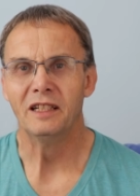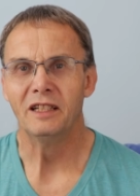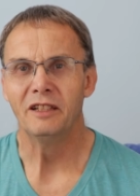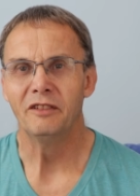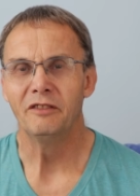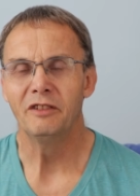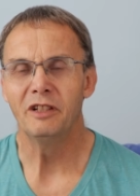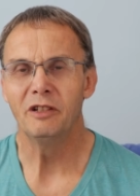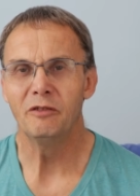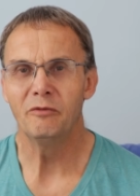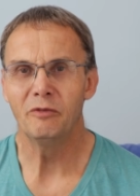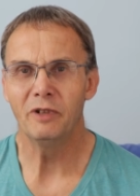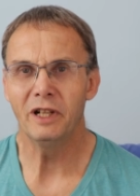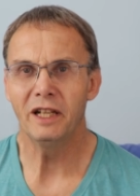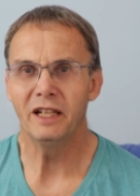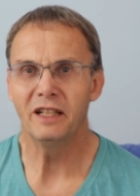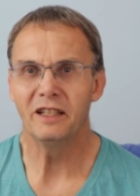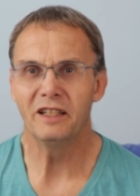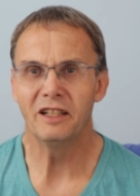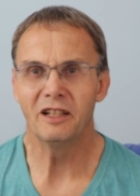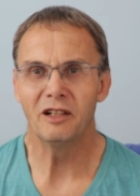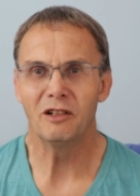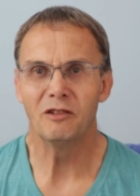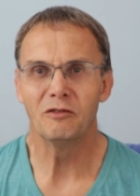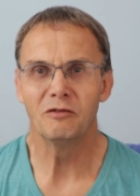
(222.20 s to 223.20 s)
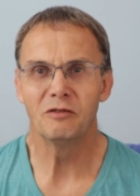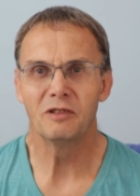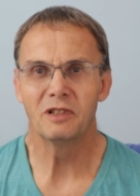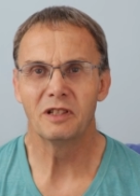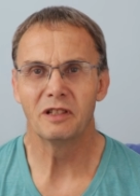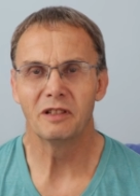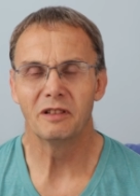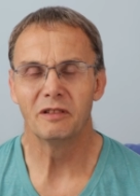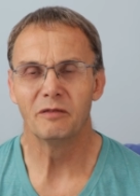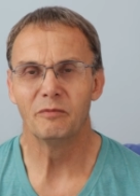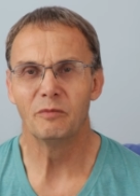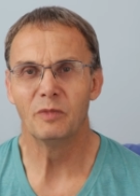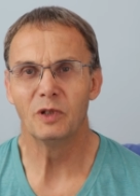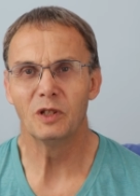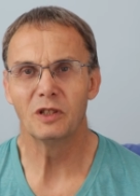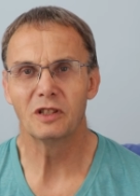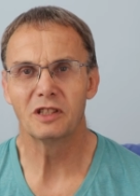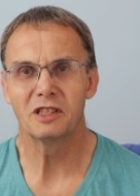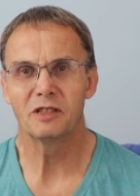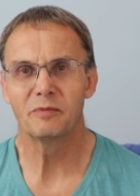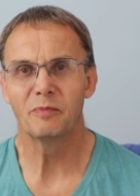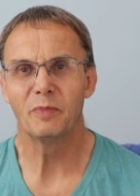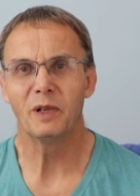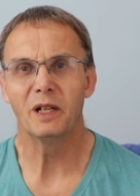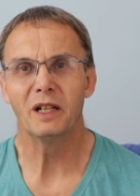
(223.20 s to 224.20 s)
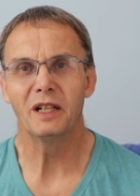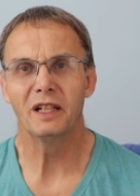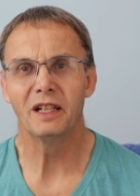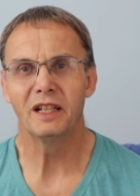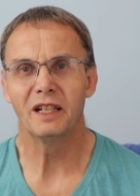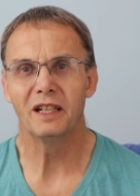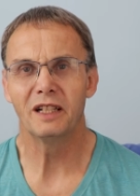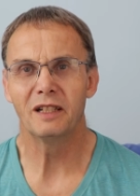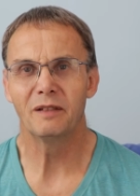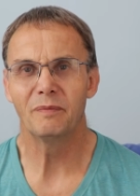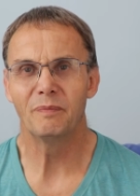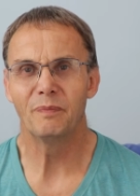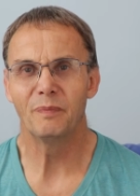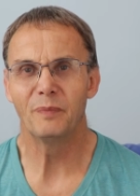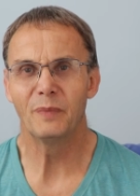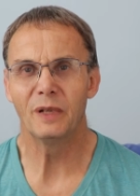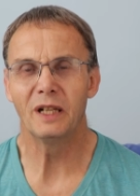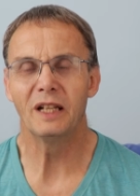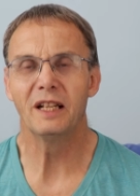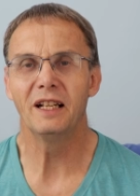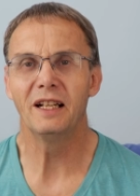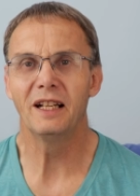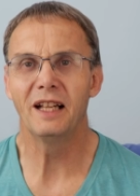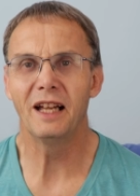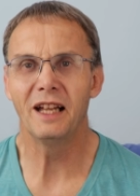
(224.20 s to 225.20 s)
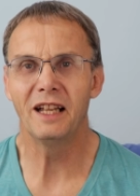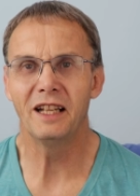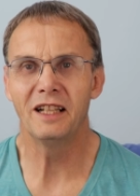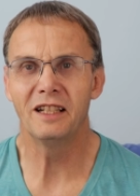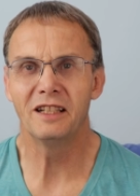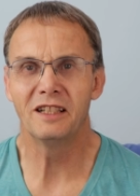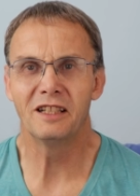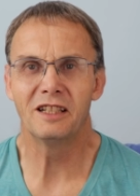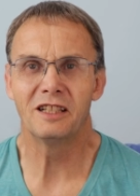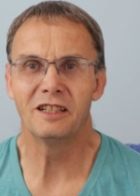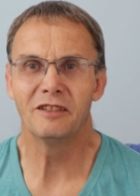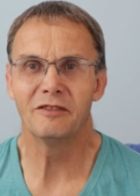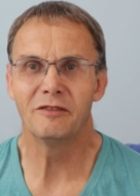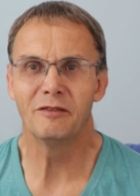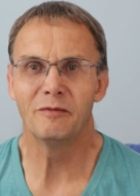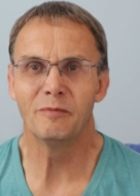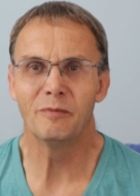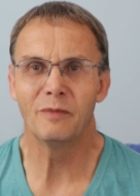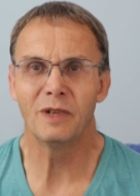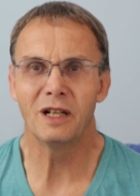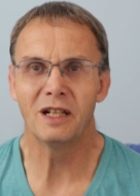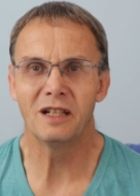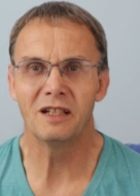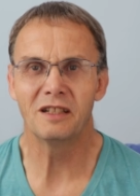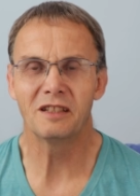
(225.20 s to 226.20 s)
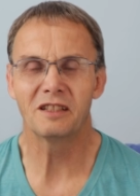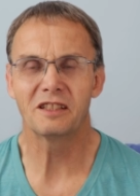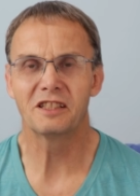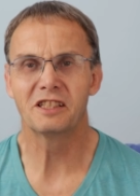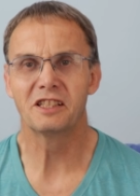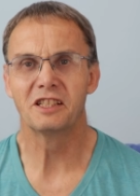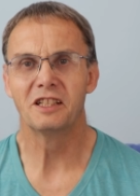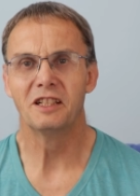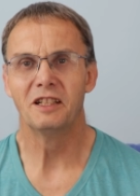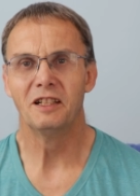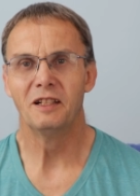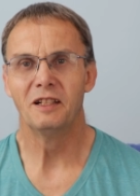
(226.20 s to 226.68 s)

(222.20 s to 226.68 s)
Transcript: If you read the old books by Billy Lane and Ivan Marks,